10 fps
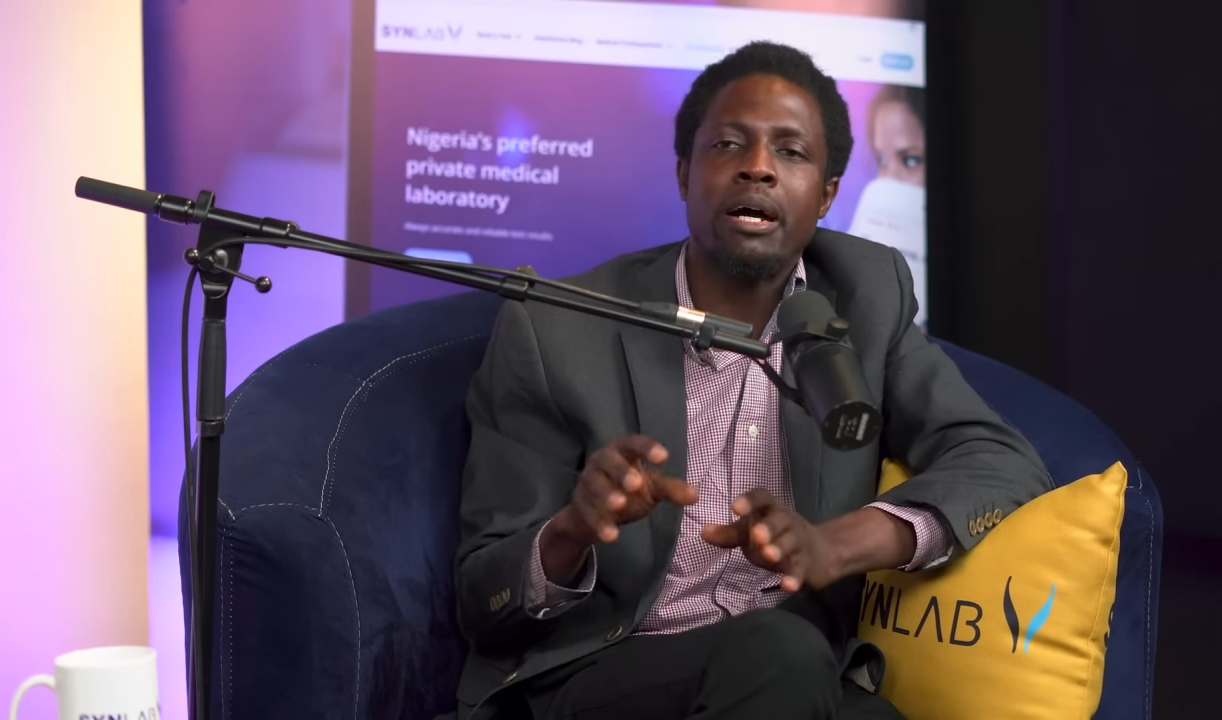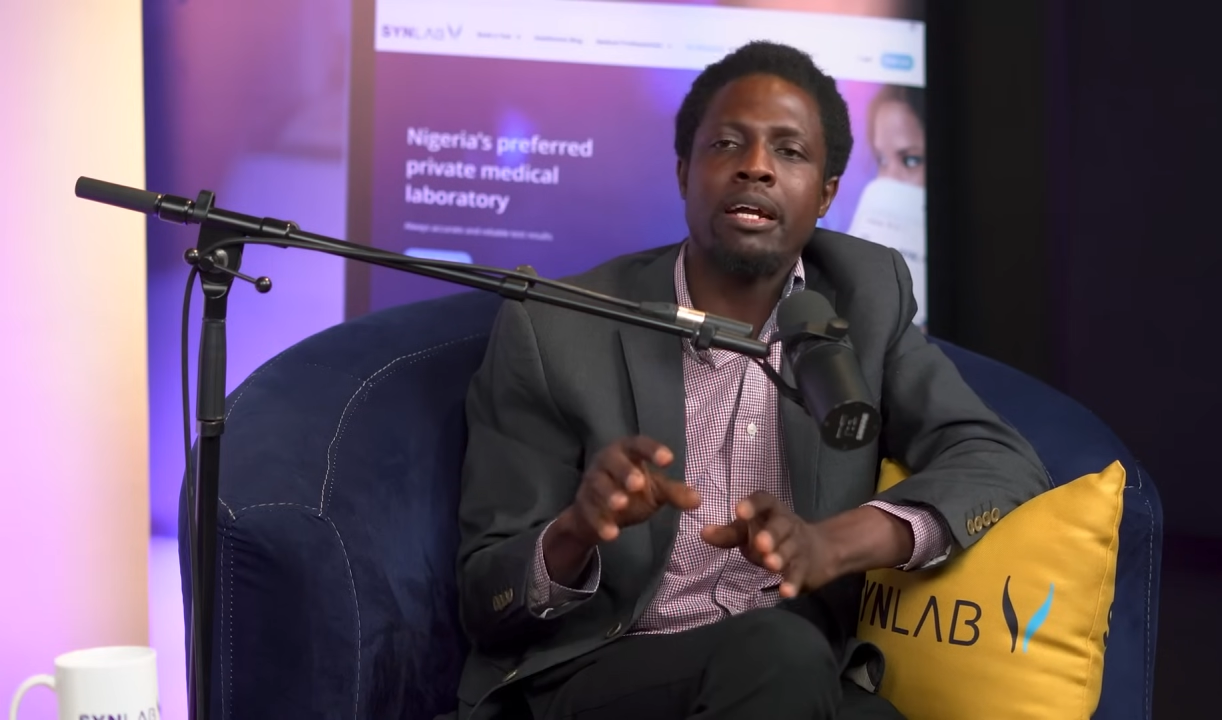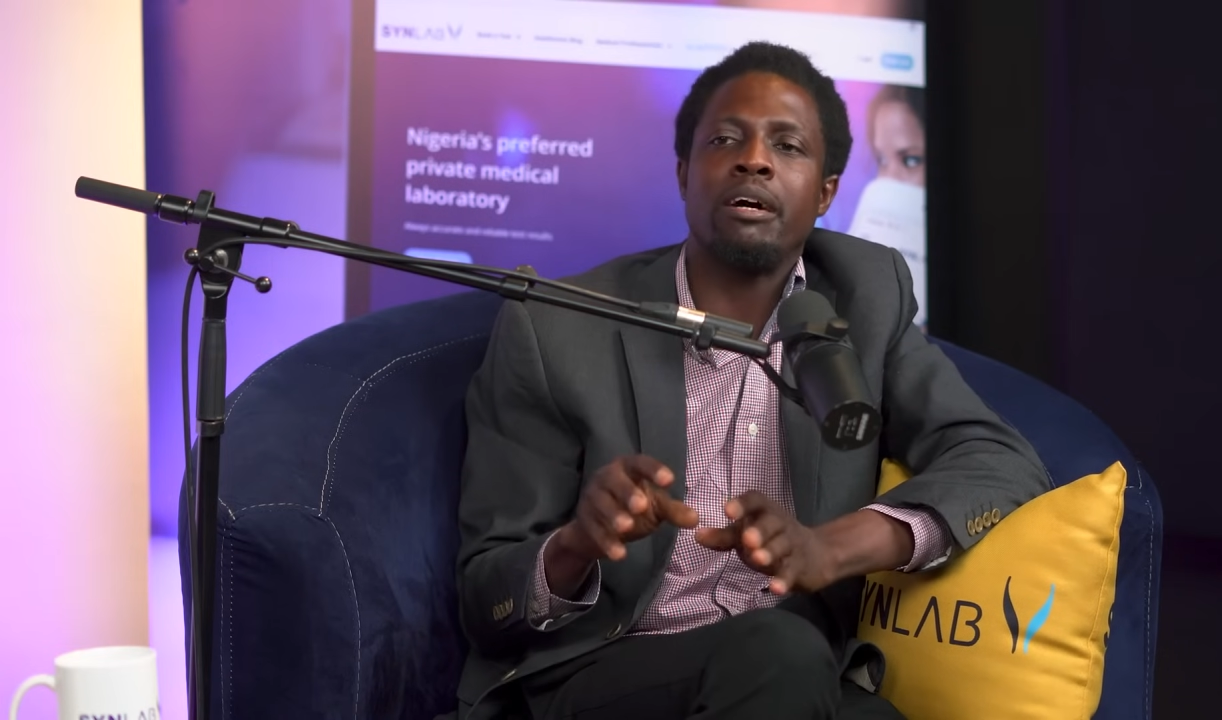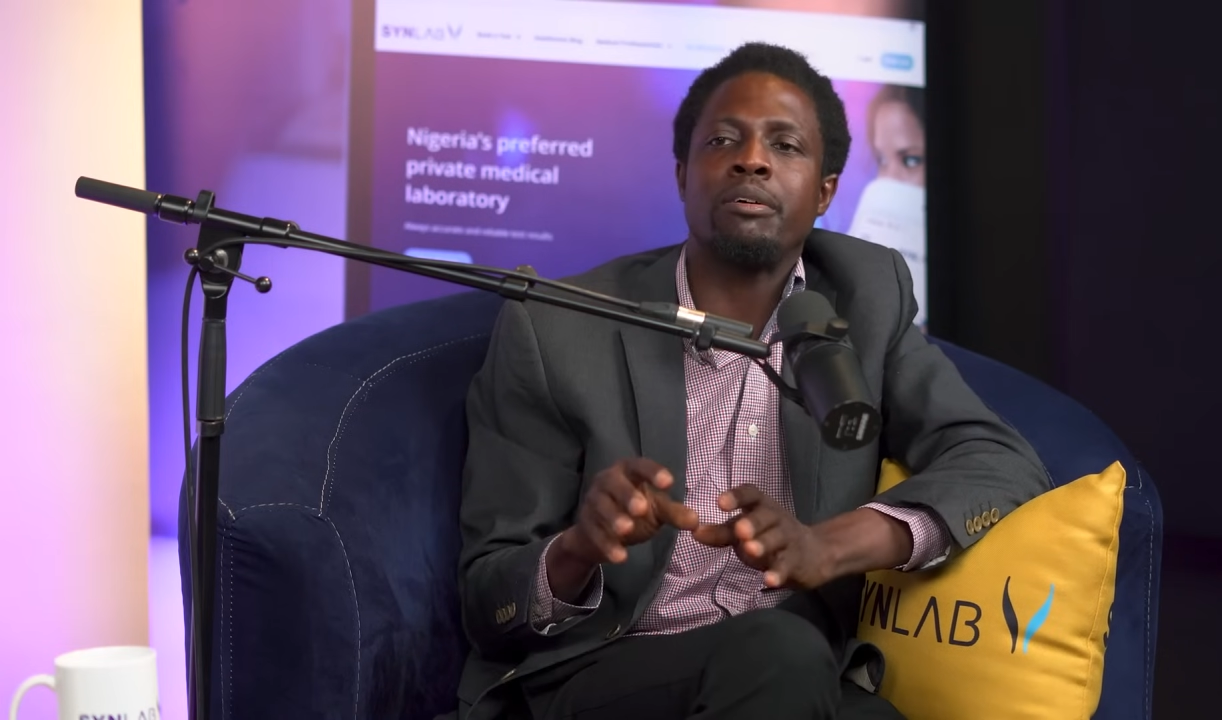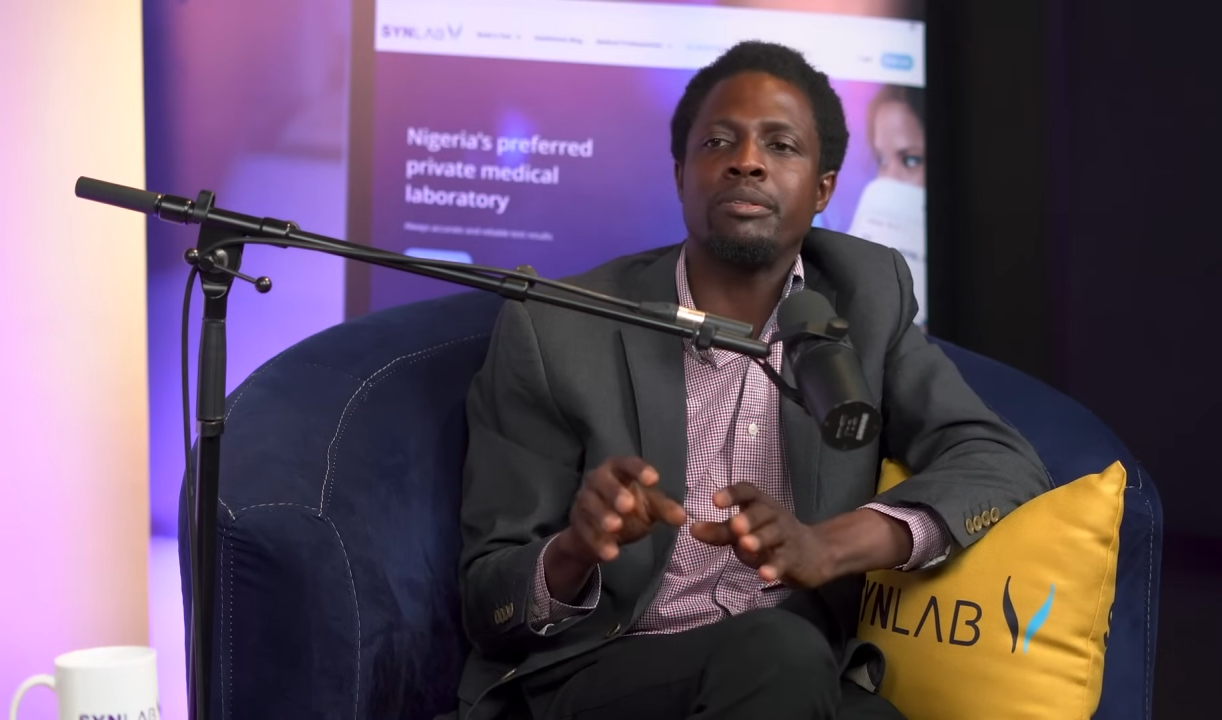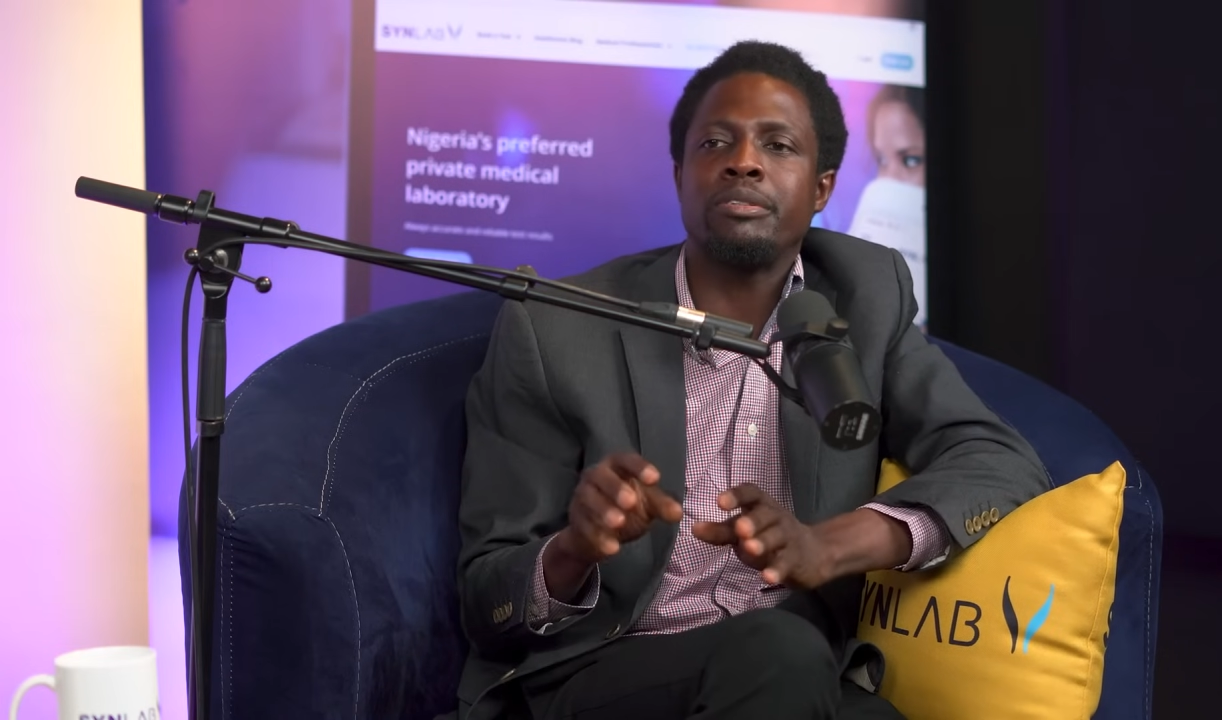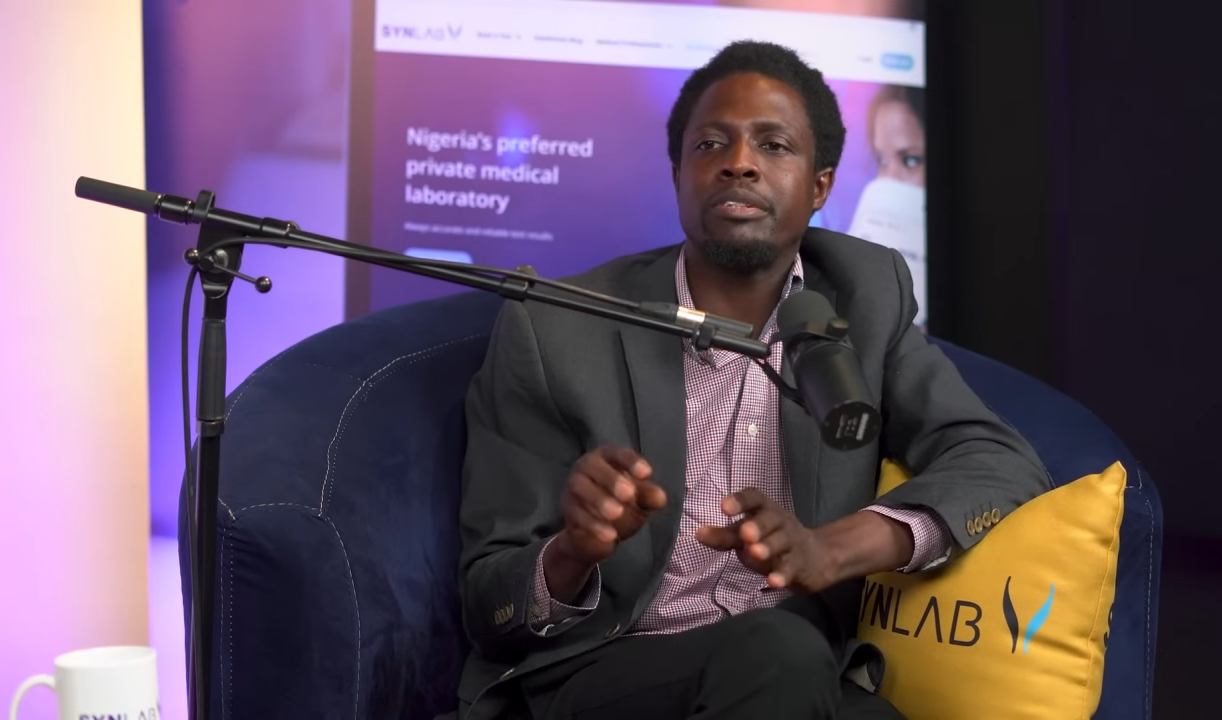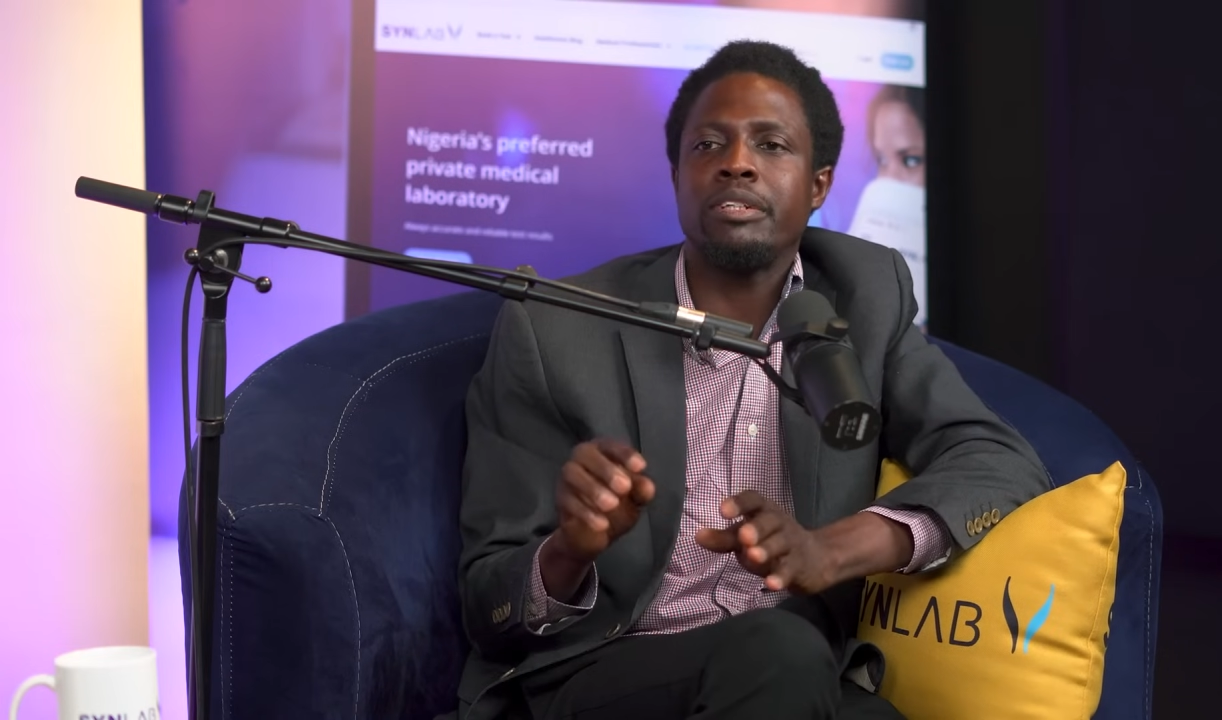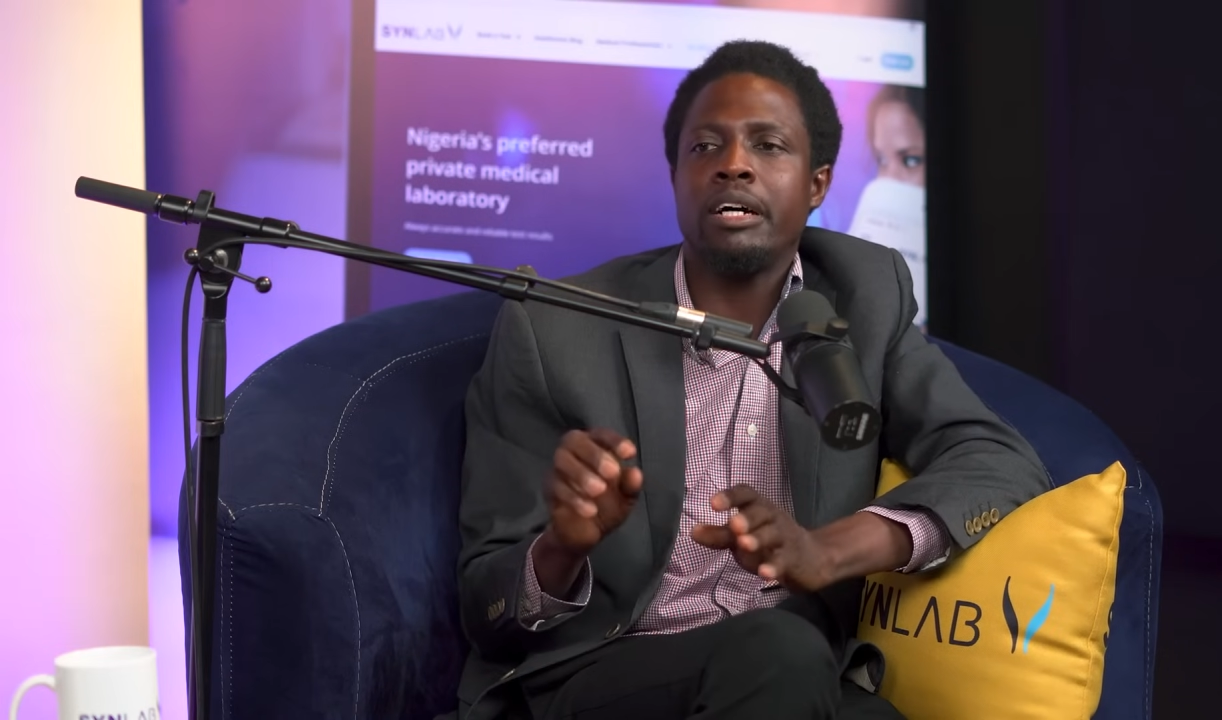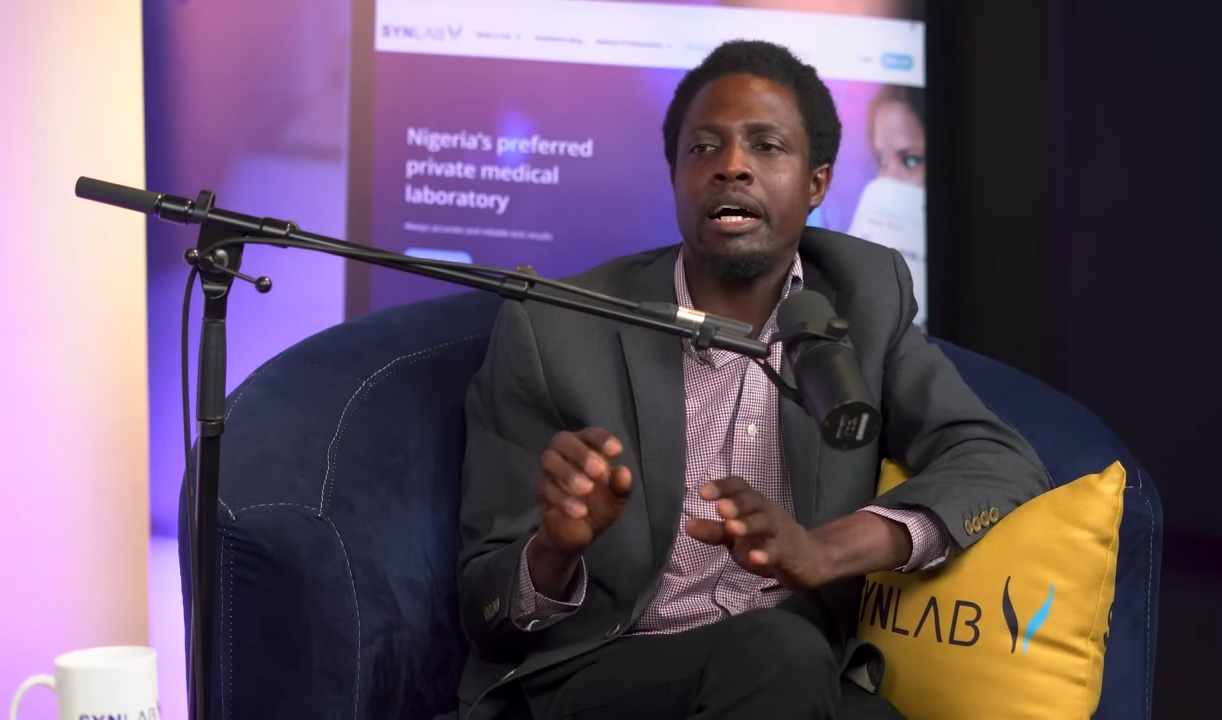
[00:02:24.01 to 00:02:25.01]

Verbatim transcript: around